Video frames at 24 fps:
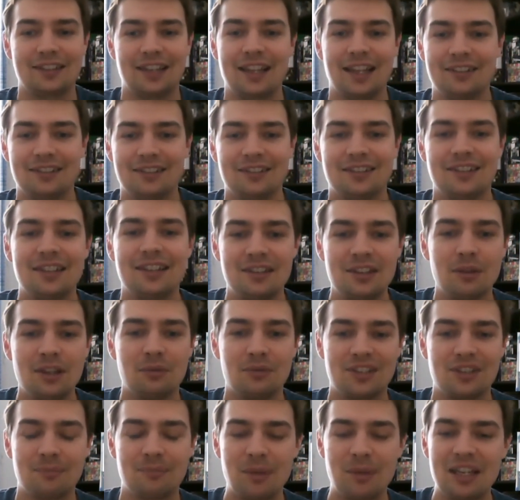And
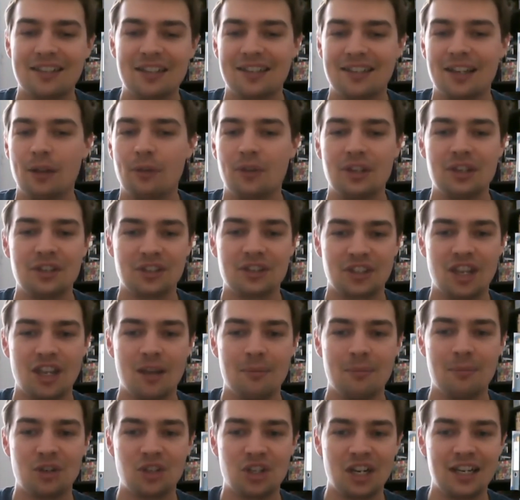being stealthy and
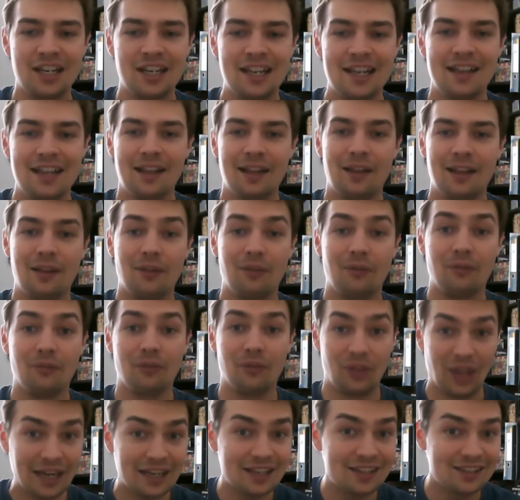skirmishing,
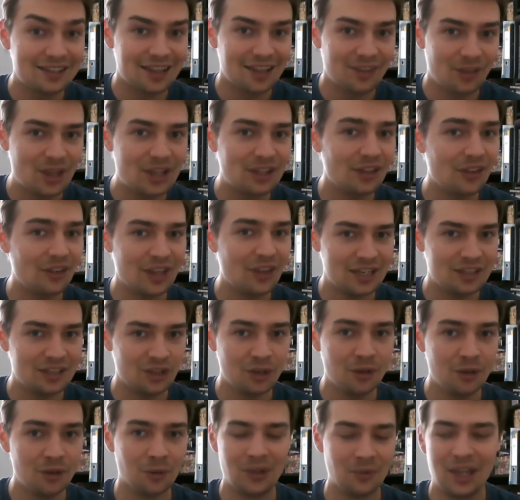that is the thing that they
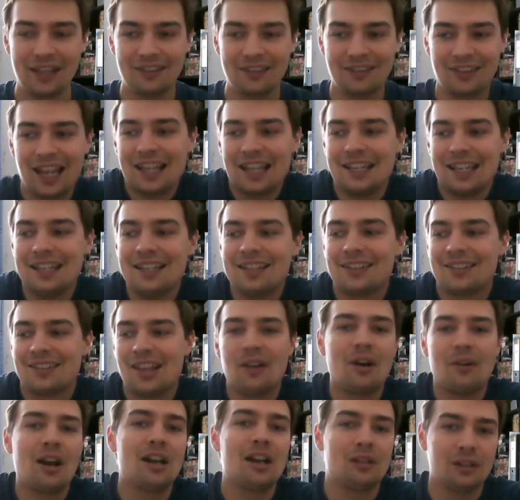do. That is
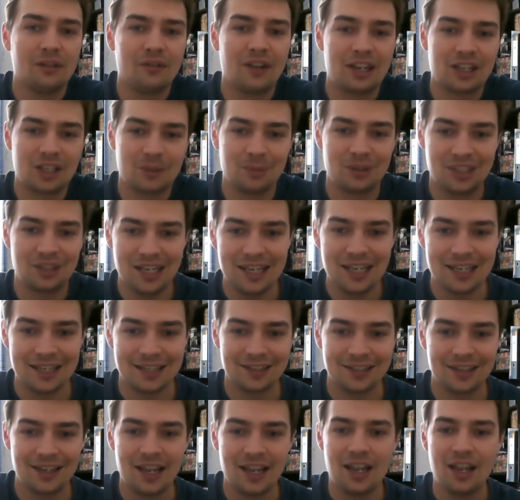their area of
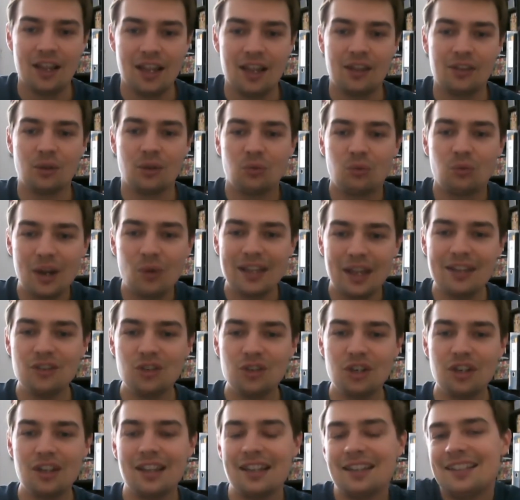expertise. The
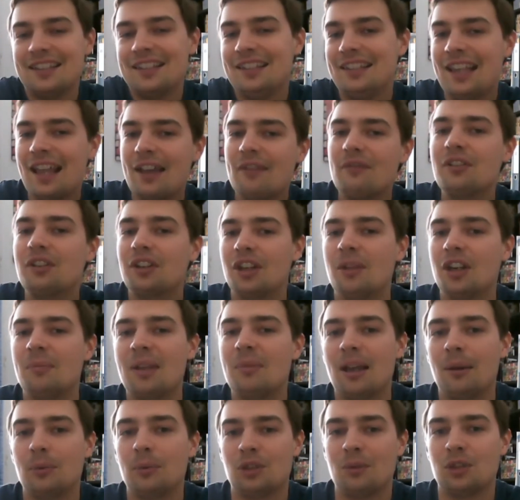ranger is never going to be
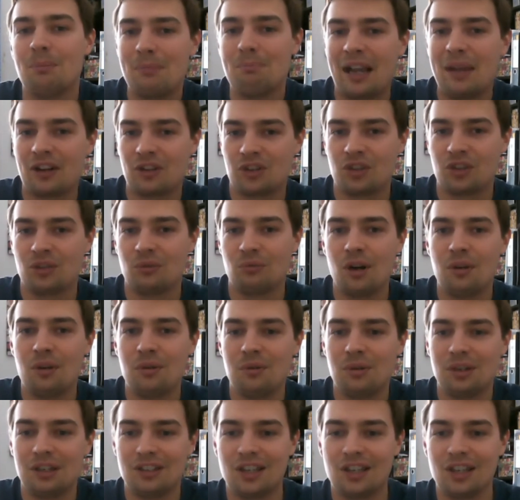able to match the
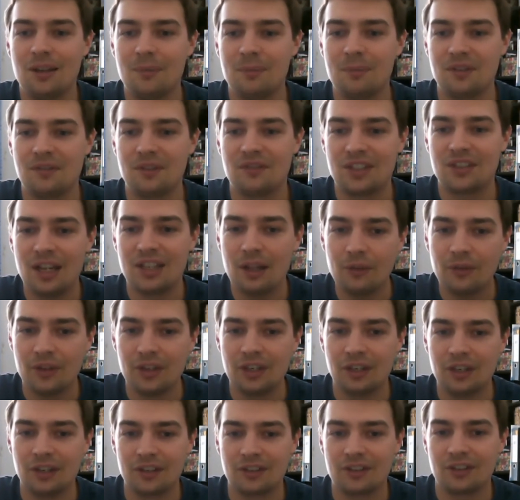rogue in terms of
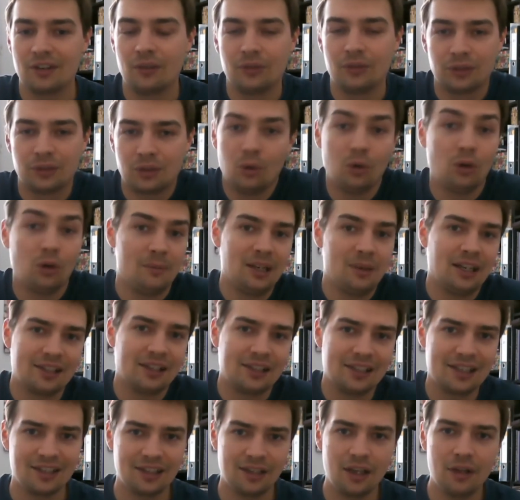stealthiness on core
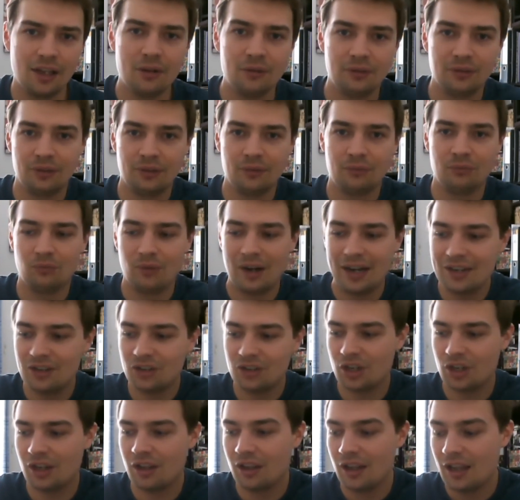abilities alone. The
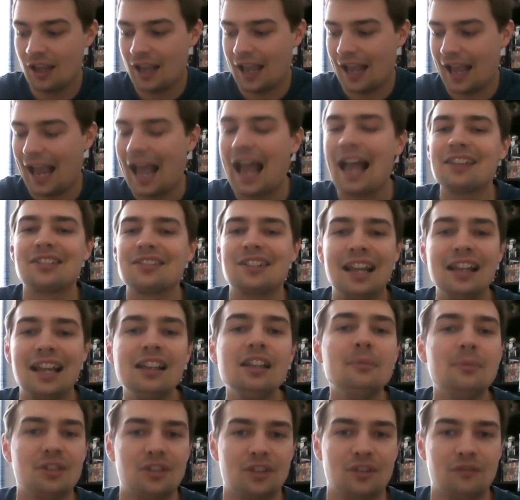ranger has an
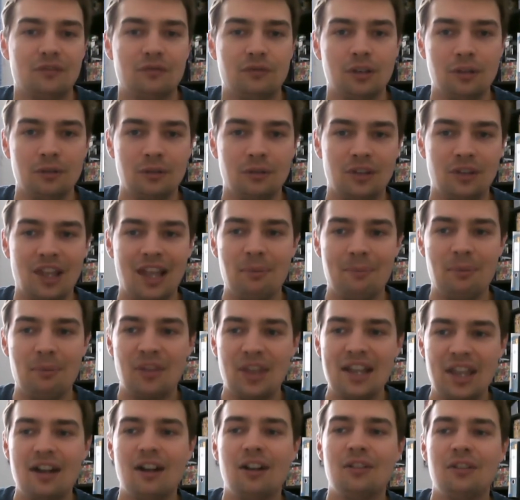element of rogue there, but
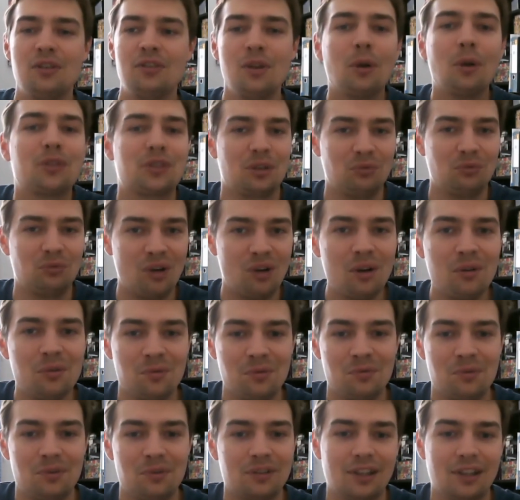they are not a
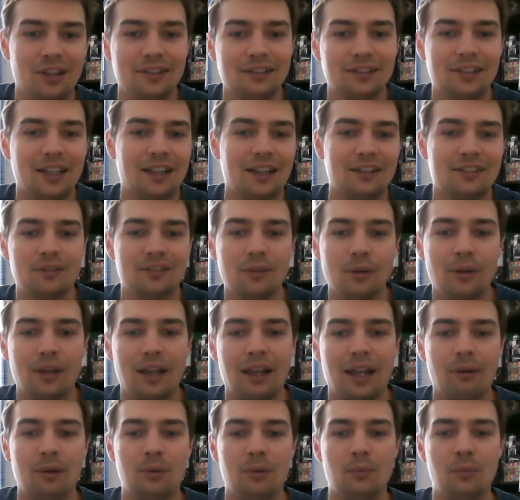rogue. That's not
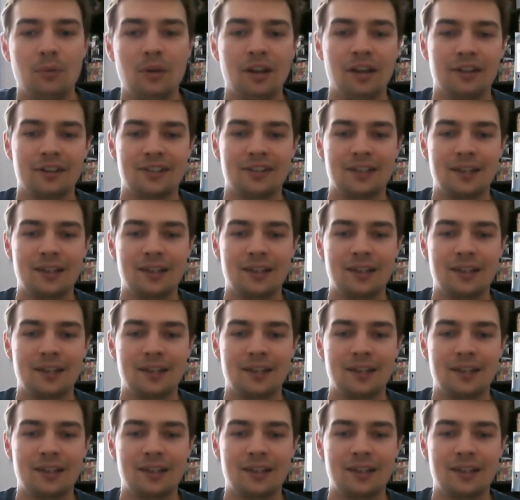how it works.